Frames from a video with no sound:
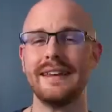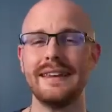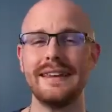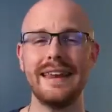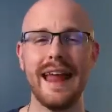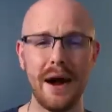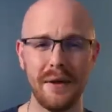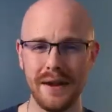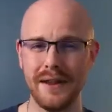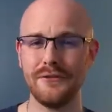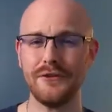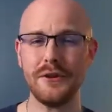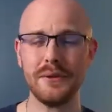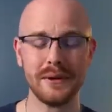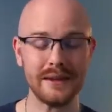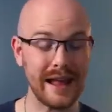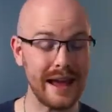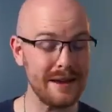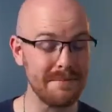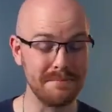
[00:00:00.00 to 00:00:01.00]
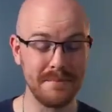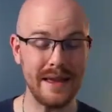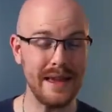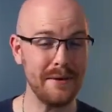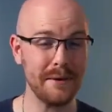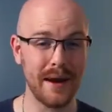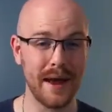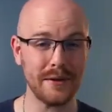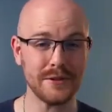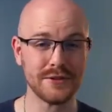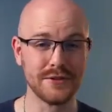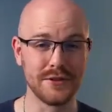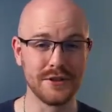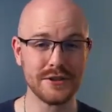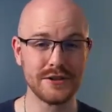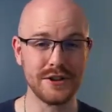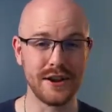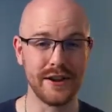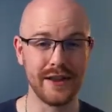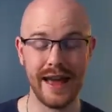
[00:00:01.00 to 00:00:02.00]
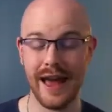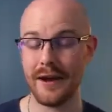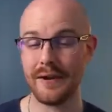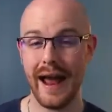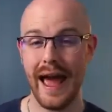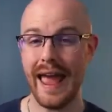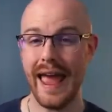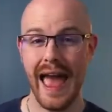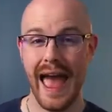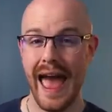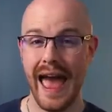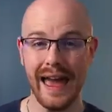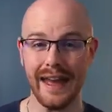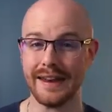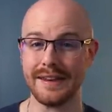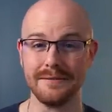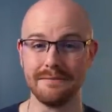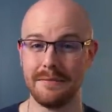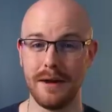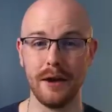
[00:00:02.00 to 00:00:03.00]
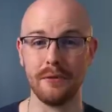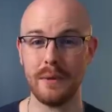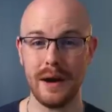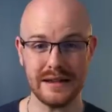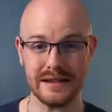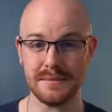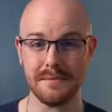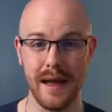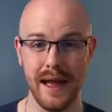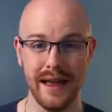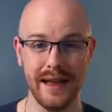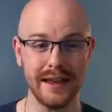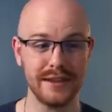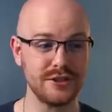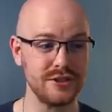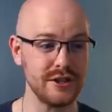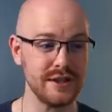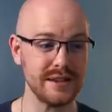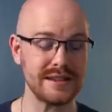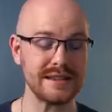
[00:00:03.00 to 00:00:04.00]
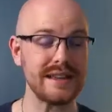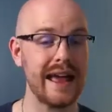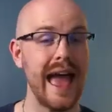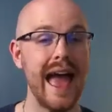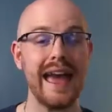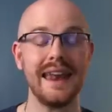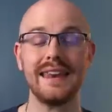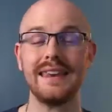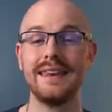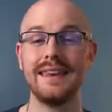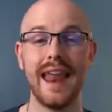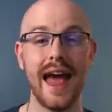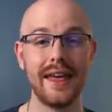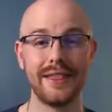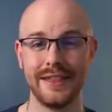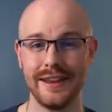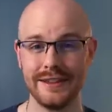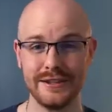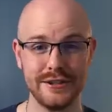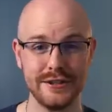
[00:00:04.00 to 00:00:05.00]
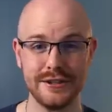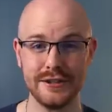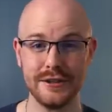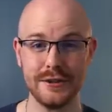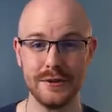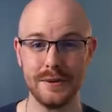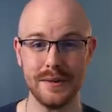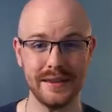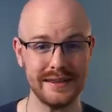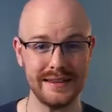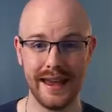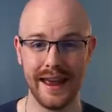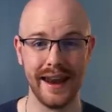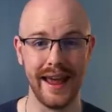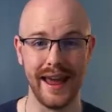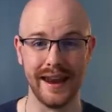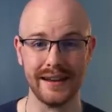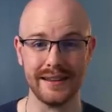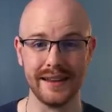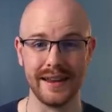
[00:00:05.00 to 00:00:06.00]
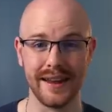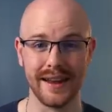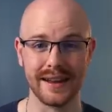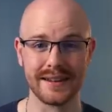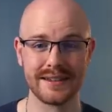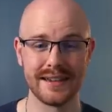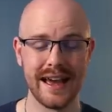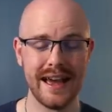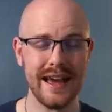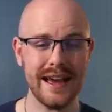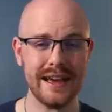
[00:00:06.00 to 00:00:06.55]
Now, if you were like me when I was first starting out, I had a resume. It just had nothing to do with data analytics.